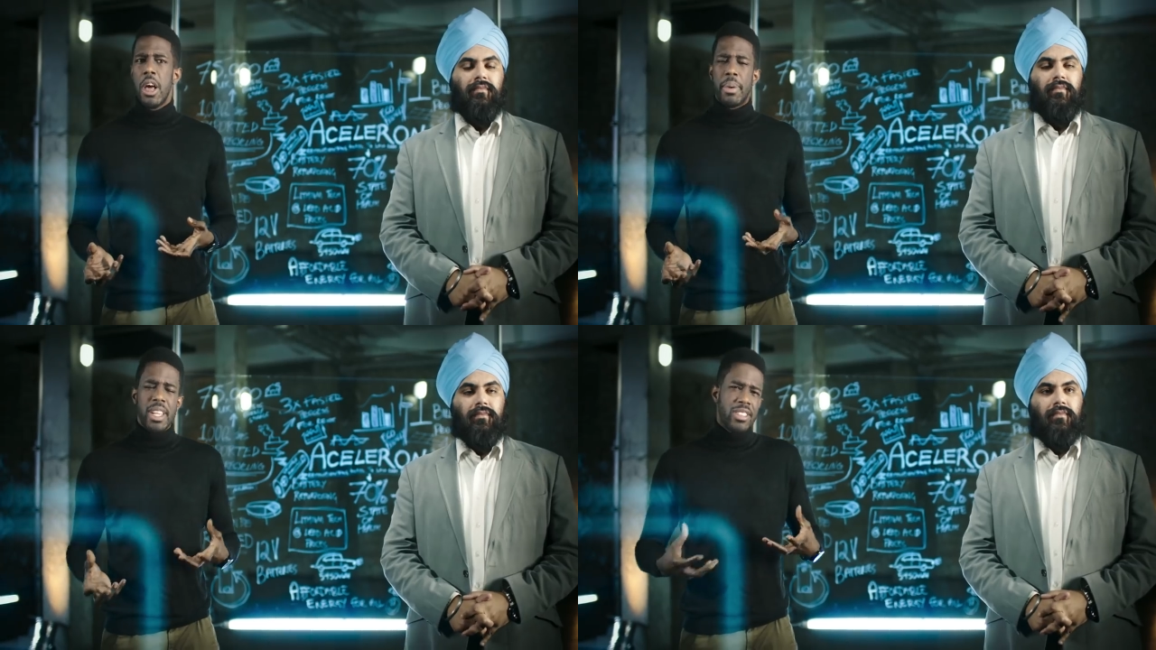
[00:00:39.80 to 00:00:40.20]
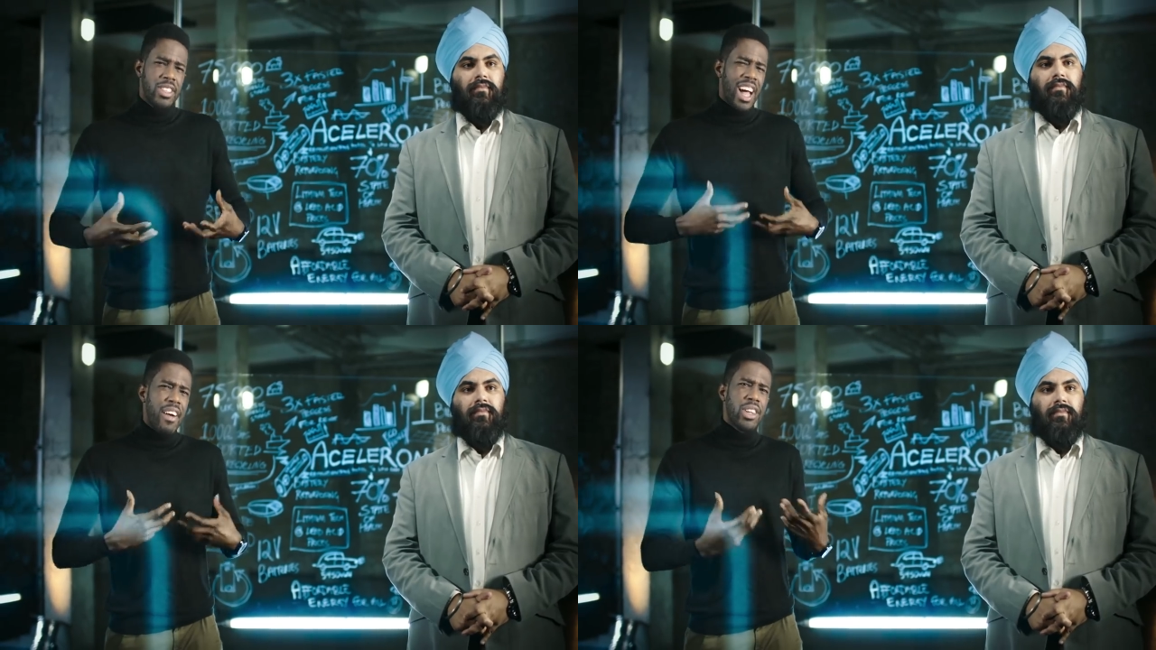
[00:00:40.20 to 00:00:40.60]
Speaker 1: but it
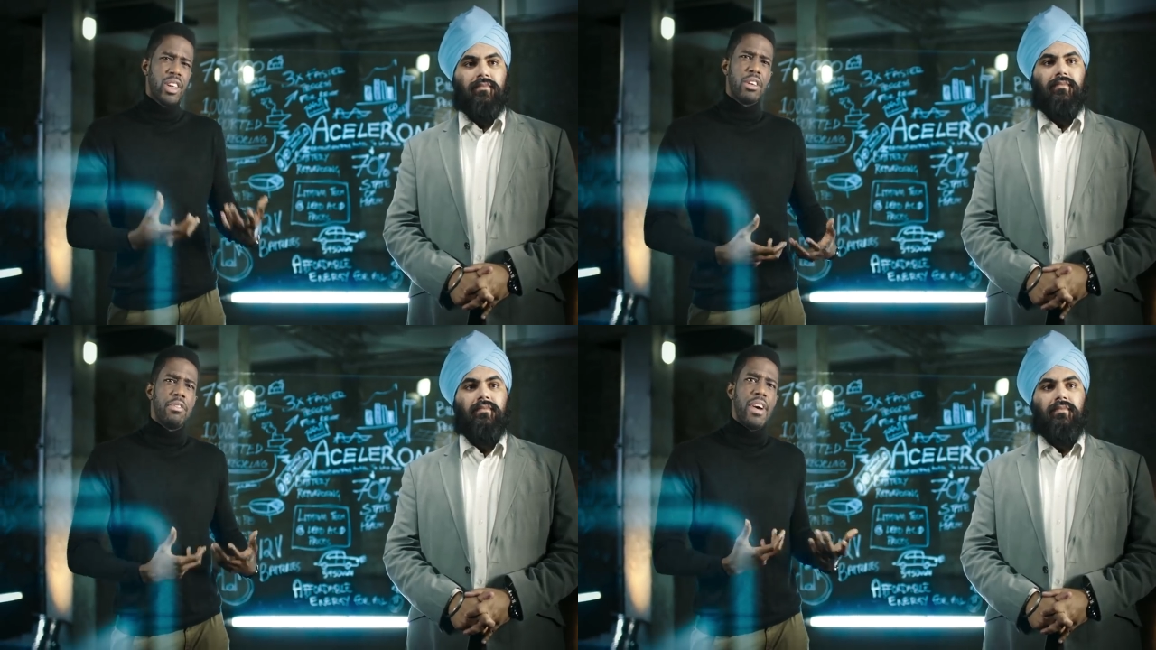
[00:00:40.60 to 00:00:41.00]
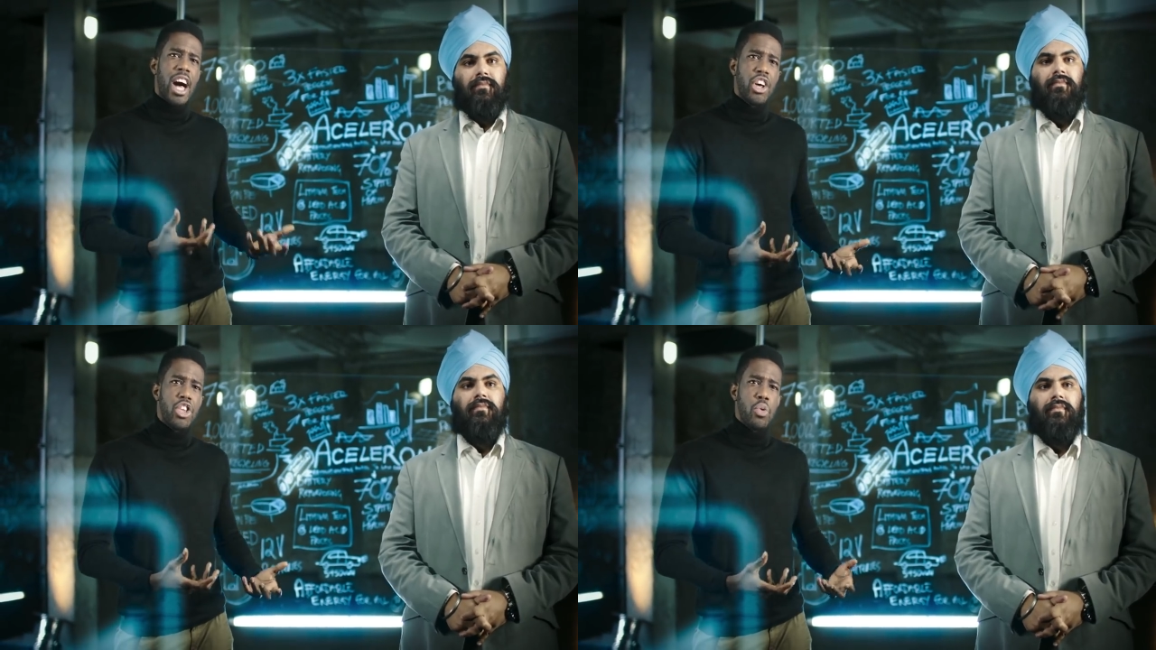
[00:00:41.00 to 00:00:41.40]
still have a lot of
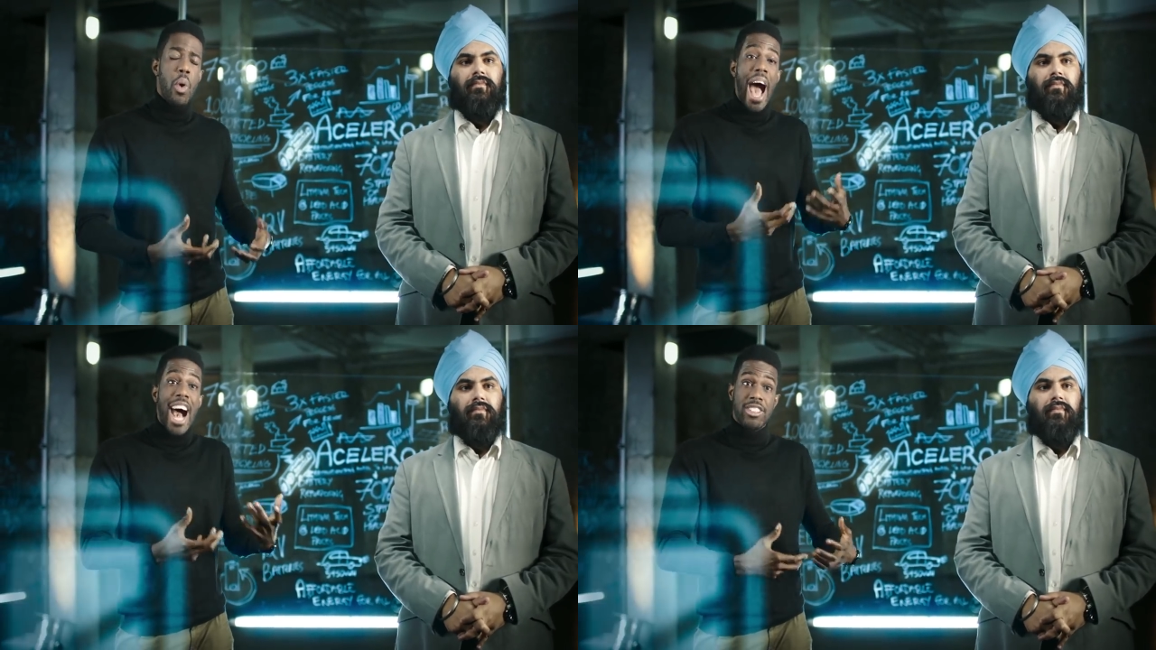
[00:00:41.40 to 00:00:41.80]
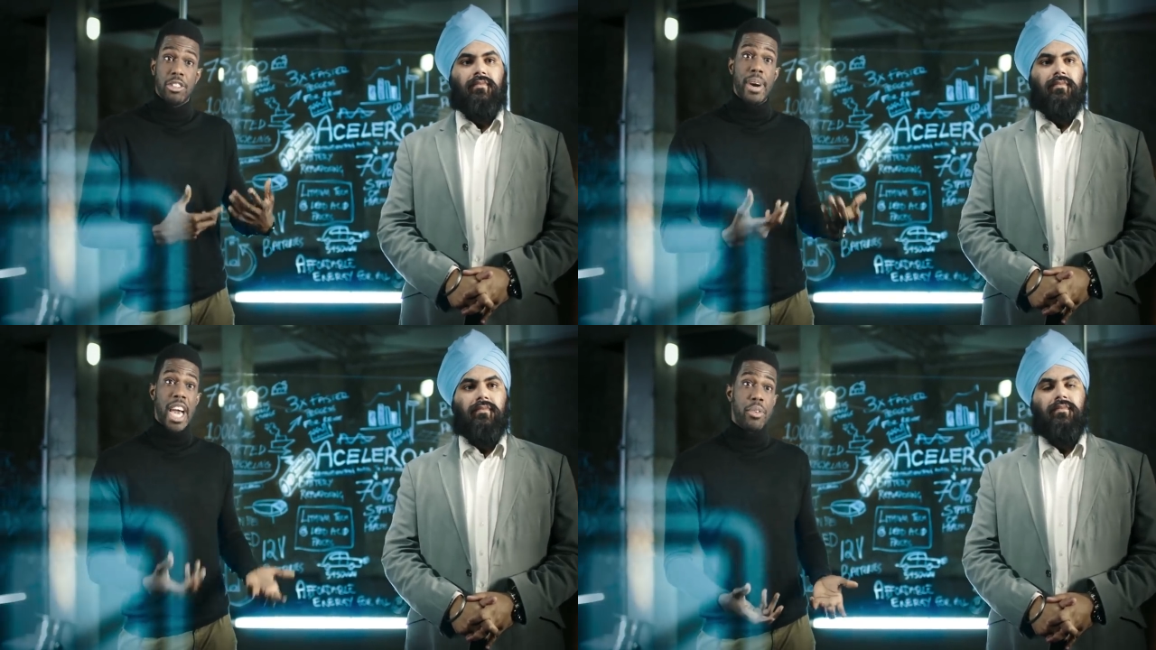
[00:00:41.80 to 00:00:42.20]
value as
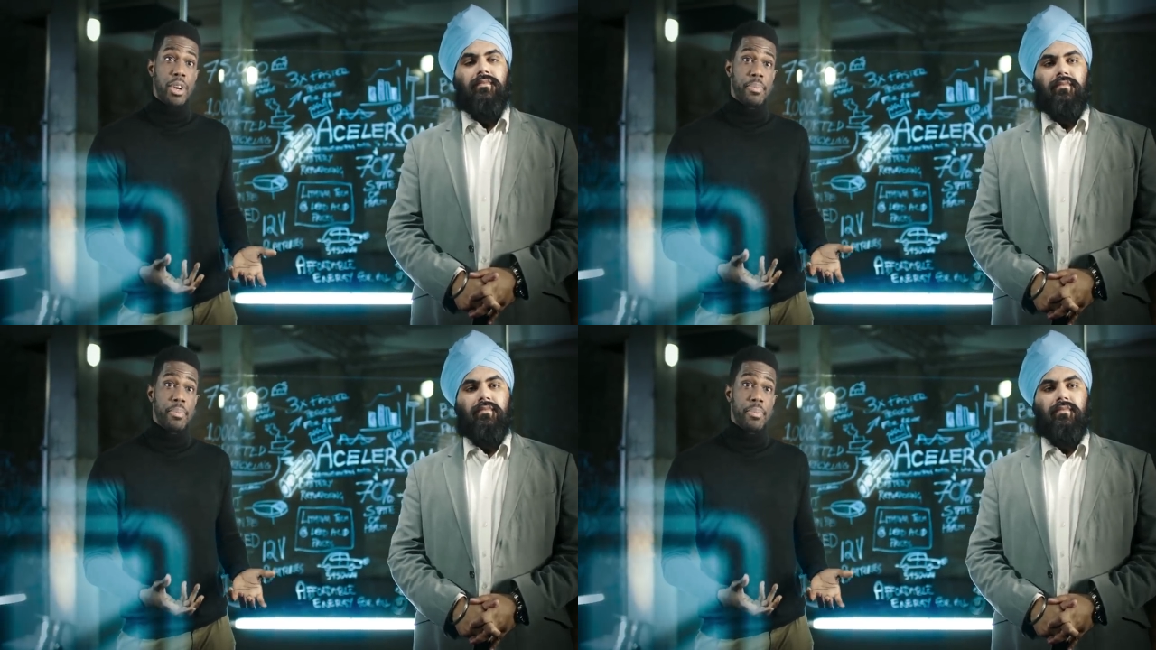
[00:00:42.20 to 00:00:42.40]
a battery.